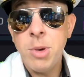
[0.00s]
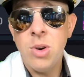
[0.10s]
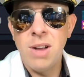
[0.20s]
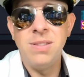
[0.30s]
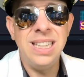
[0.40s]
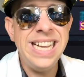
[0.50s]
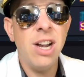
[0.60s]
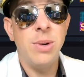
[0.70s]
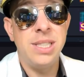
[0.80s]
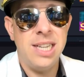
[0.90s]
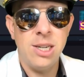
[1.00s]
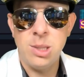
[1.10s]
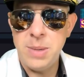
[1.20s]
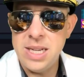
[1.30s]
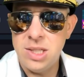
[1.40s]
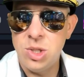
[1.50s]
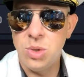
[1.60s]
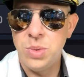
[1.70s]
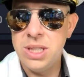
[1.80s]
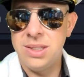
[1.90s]
of Leo and tear space is
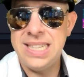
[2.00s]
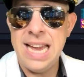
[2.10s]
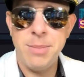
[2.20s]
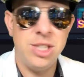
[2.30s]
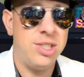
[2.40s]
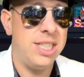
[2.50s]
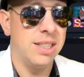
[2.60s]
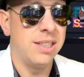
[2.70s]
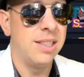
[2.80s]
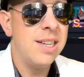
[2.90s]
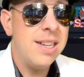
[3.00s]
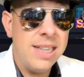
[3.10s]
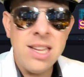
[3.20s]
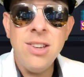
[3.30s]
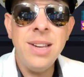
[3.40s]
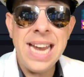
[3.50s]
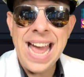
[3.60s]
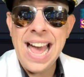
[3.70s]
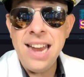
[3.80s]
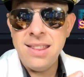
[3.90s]
your real damage dealer. Now you can
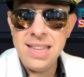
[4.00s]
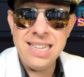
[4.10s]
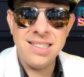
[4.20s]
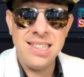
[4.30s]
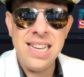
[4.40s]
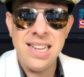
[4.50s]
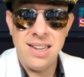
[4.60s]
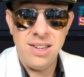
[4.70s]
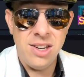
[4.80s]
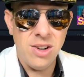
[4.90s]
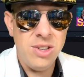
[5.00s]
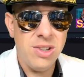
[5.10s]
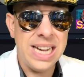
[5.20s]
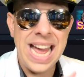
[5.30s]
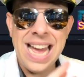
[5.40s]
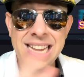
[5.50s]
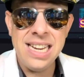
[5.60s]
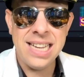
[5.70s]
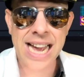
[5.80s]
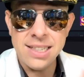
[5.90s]
add things in, you can add
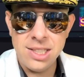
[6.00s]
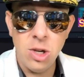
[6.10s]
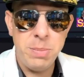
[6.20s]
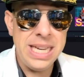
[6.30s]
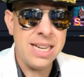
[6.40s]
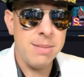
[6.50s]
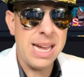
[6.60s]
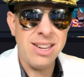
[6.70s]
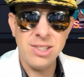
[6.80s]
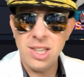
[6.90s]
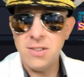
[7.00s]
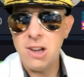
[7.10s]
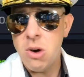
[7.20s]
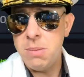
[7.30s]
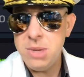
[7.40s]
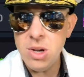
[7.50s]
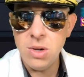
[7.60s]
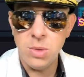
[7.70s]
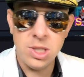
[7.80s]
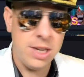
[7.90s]
in Cassiopeia to make yourself go
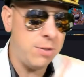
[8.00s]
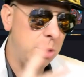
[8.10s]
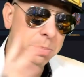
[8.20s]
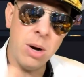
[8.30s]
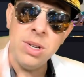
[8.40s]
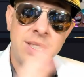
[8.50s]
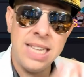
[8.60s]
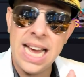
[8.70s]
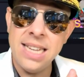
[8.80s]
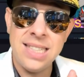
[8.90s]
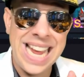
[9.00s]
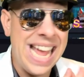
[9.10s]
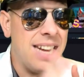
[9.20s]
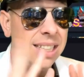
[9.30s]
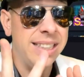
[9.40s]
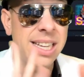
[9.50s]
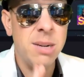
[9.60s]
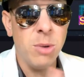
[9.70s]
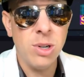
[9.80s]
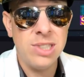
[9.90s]
immune, which gives you bonus stats and a
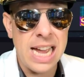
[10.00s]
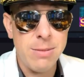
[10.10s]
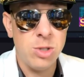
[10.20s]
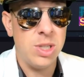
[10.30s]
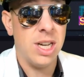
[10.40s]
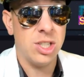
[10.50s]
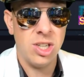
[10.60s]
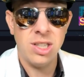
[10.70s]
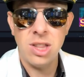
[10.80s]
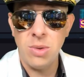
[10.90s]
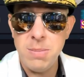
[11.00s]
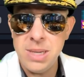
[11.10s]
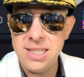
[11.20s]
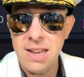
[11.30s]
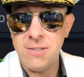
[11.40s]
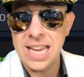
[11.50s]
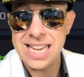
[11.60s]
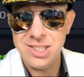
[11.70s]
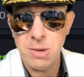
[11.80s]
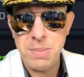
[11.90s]
little more damage reduction on the 3-piece set for
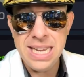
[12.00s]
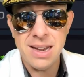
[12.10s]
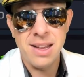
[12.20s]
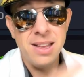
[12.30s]
Cassiopeia.